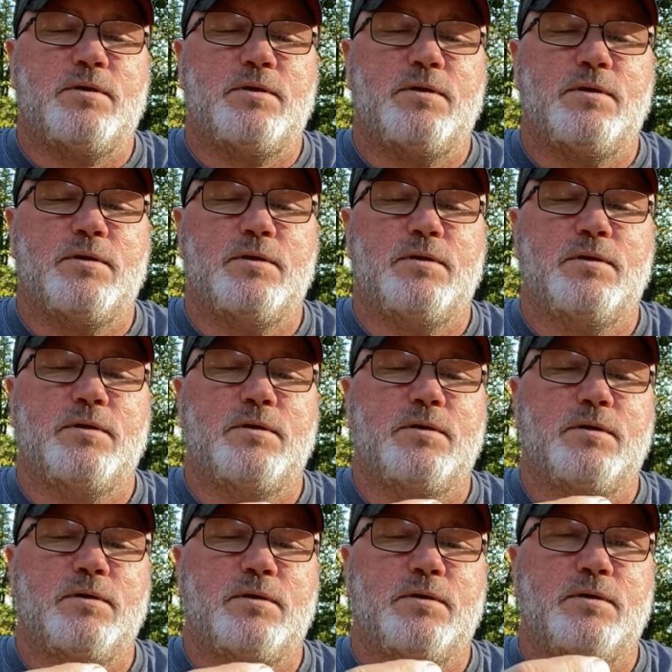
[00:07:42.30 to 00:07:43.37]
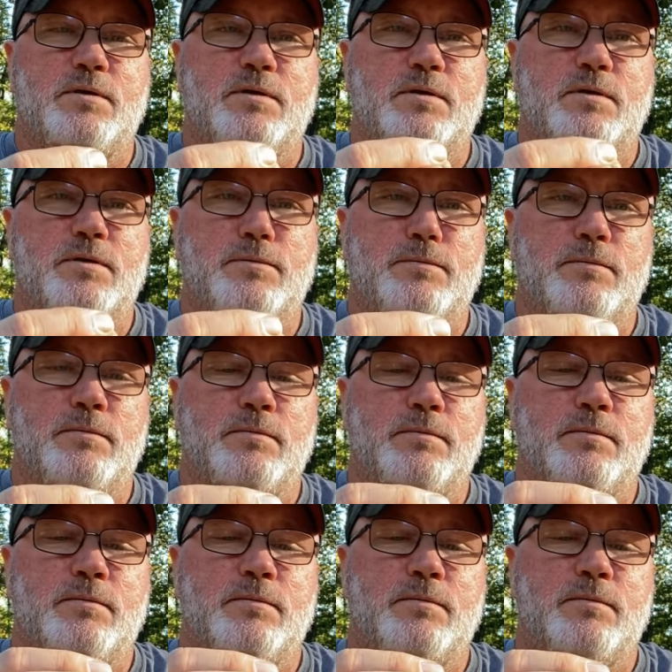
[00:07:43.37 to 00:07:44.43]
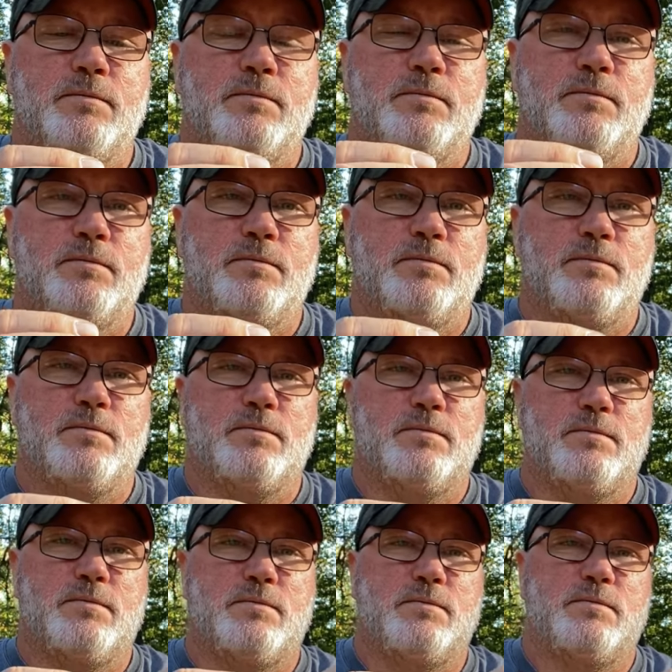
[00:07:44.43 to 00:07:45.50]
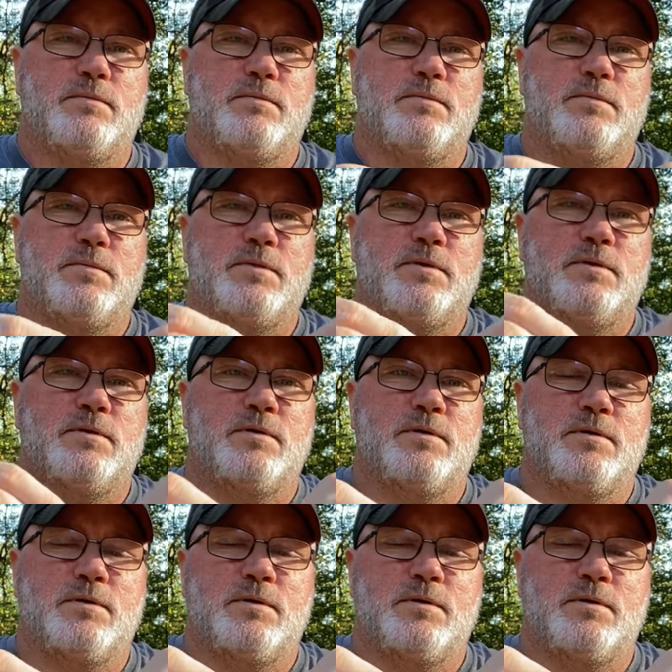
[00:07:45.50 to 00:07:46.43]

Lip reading: (silence)